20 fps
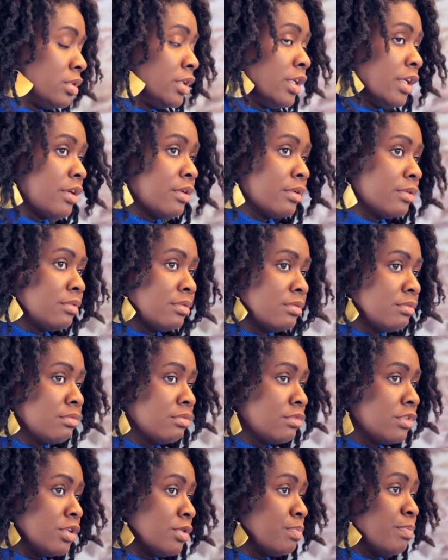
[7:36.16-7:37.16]
Yeah,
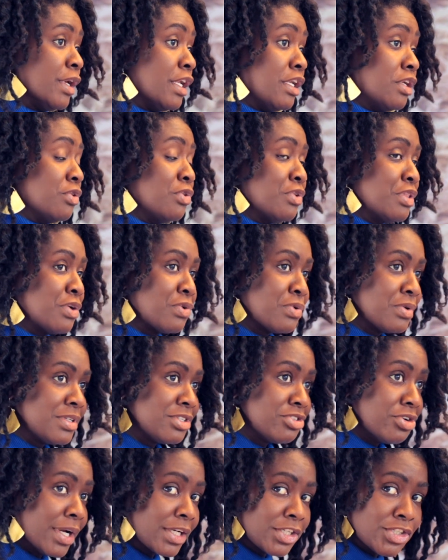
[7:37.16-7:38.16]
depending on the
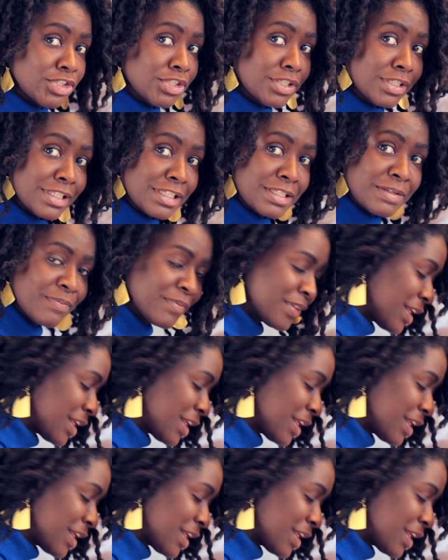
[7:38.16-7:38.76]
contractions,